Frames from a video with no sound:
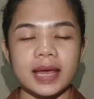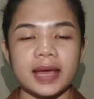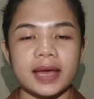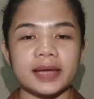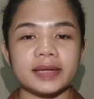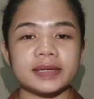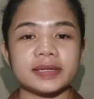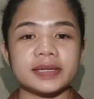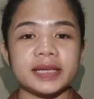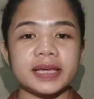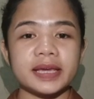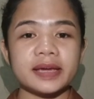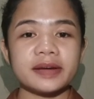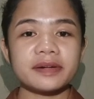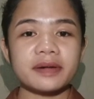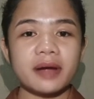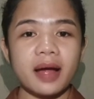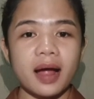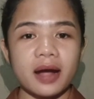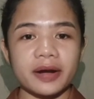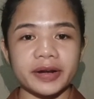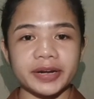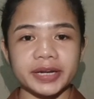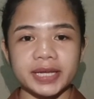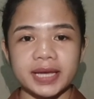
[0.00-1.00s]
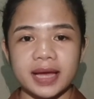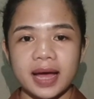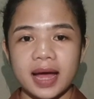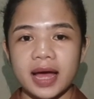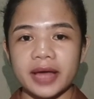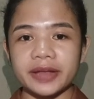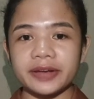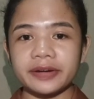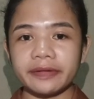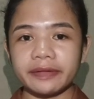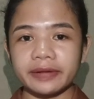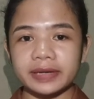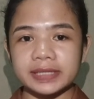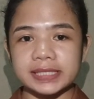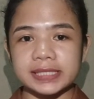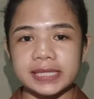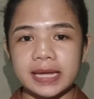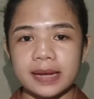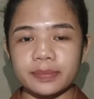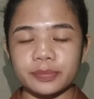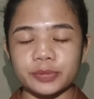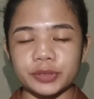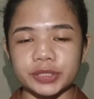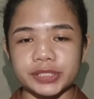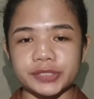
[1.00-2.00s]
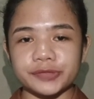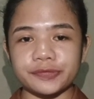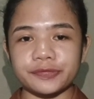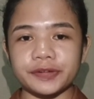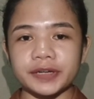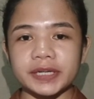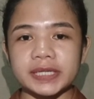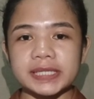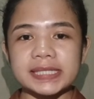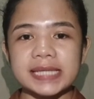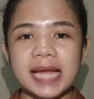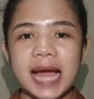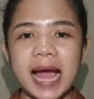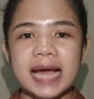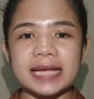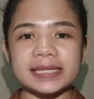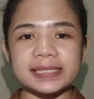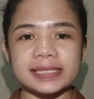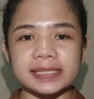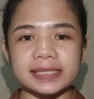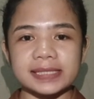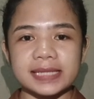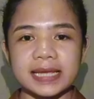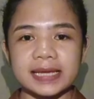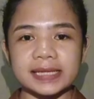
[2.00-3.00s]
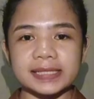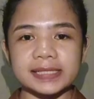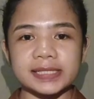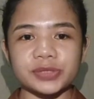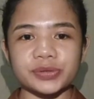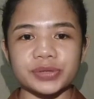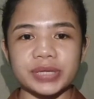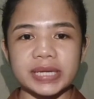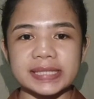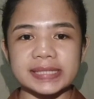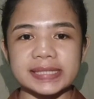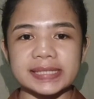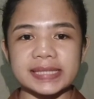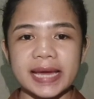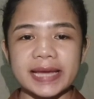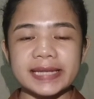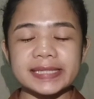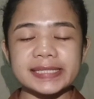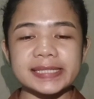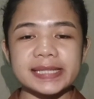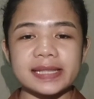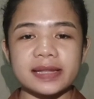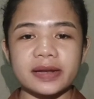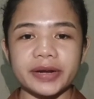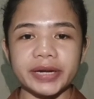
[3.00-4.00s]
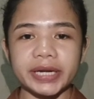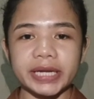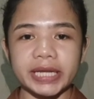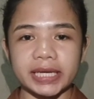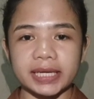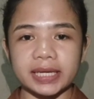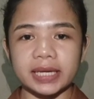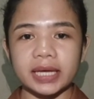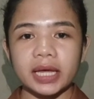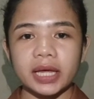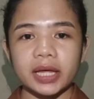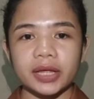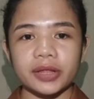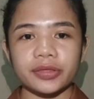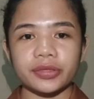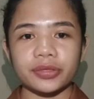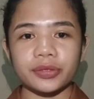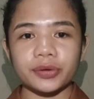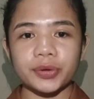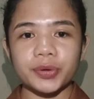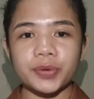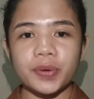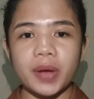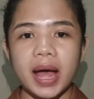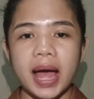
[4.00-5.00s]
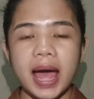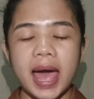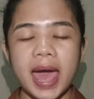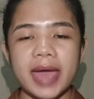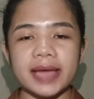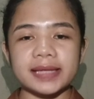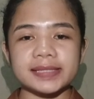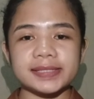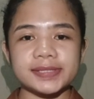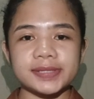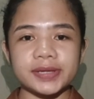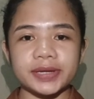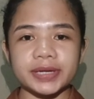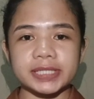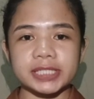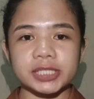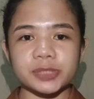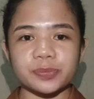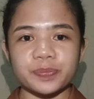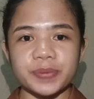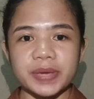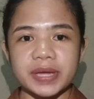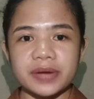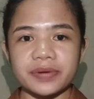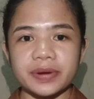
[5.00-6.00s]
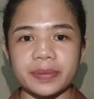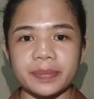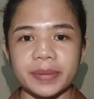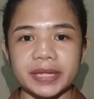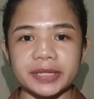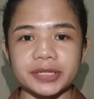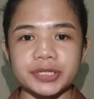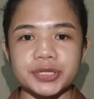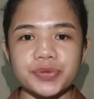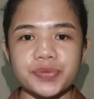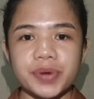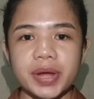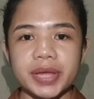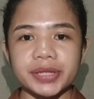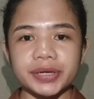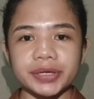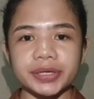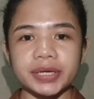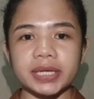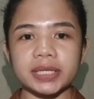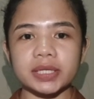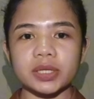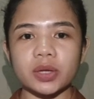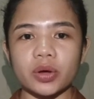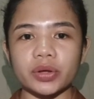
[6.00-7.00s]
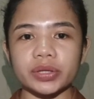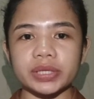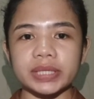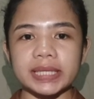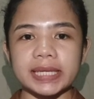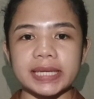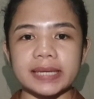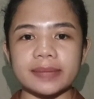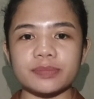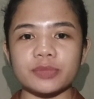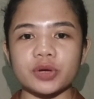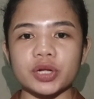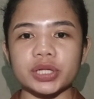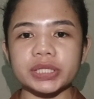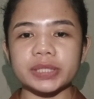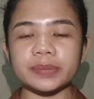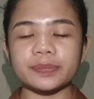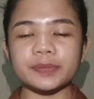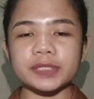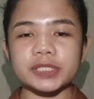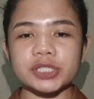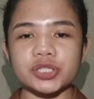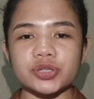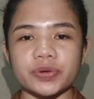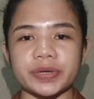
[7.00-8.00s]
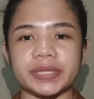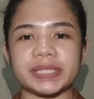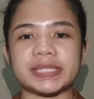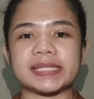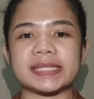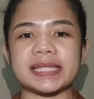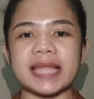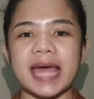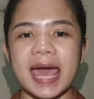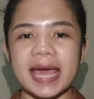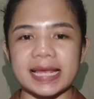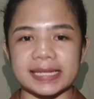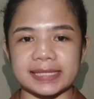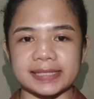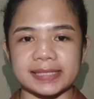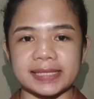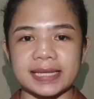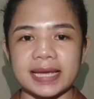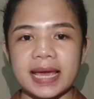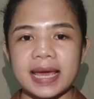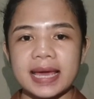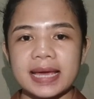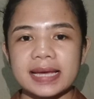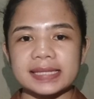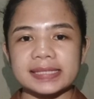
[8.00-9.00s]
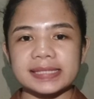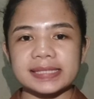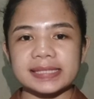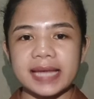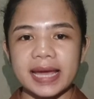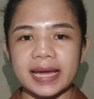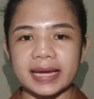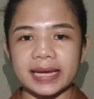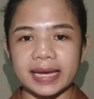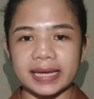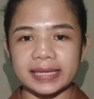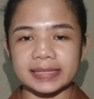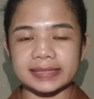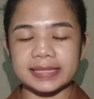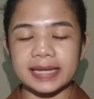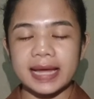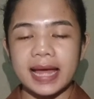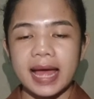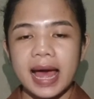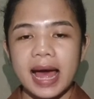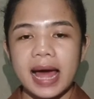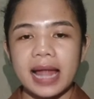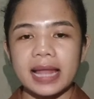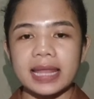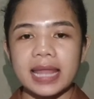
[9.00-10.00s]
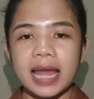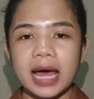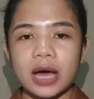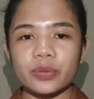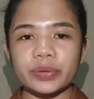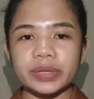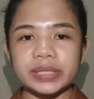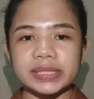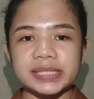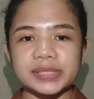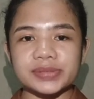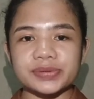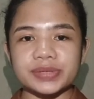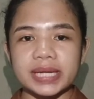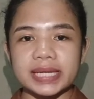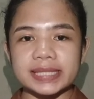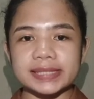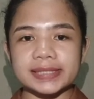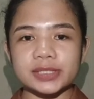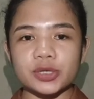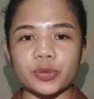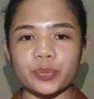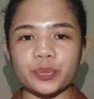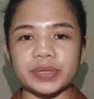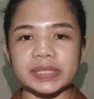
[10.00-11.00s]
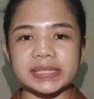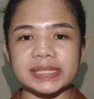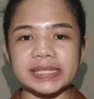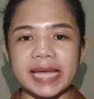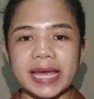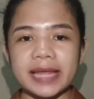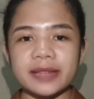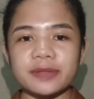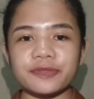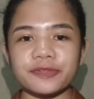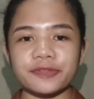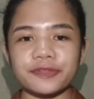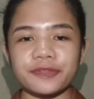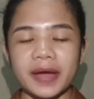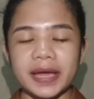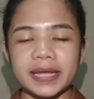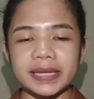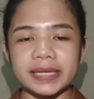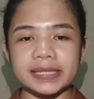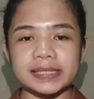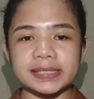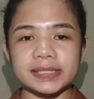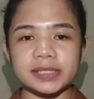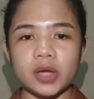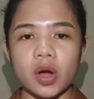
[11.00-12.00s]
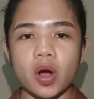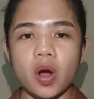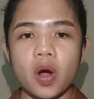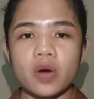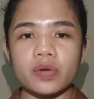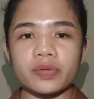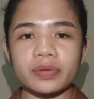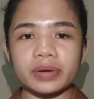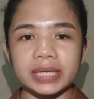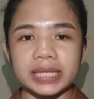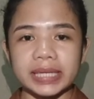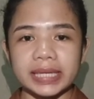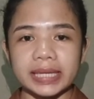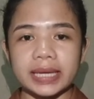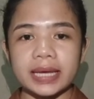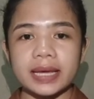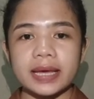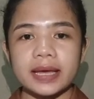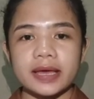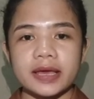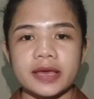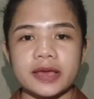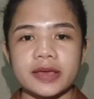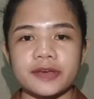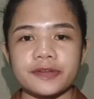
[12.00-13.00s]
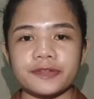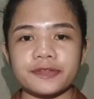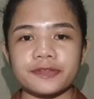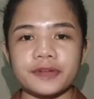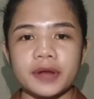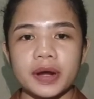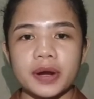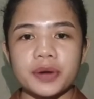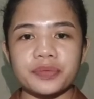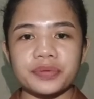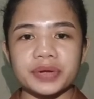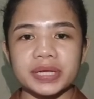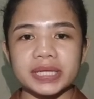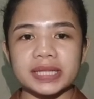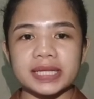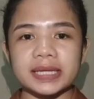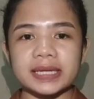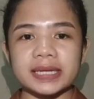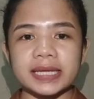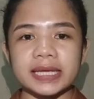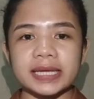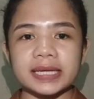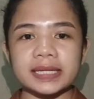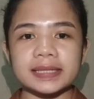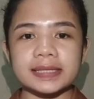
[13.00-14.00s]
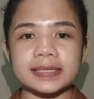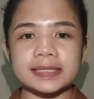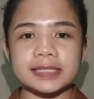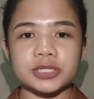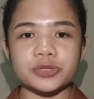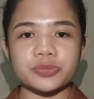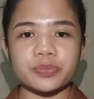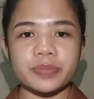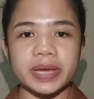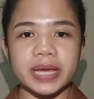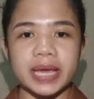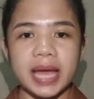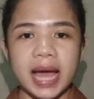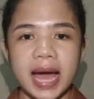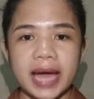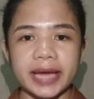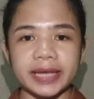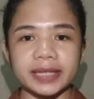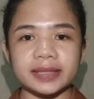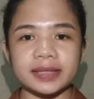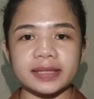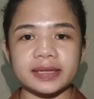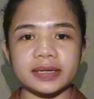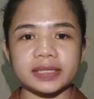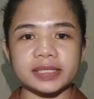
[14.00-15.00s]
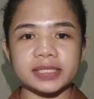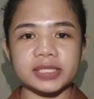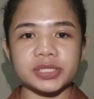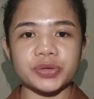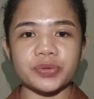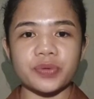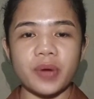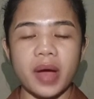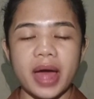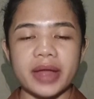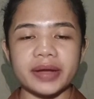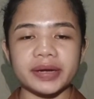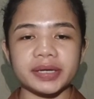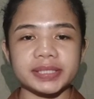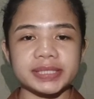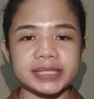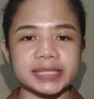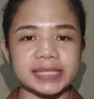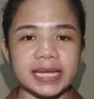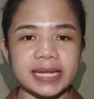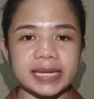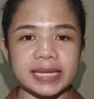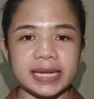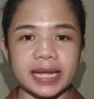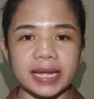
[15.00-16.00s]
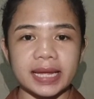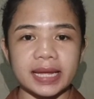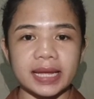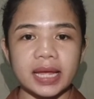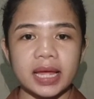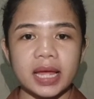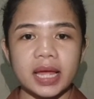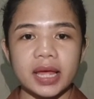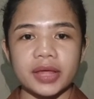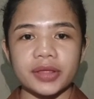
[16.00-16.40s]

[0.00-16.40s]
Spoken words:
And here are the other examples. First, assessing student science learning through a hands-on experiment rather than only a multiple-choice test. Second, allowing students to present findings orally if written English may hide their true understanding.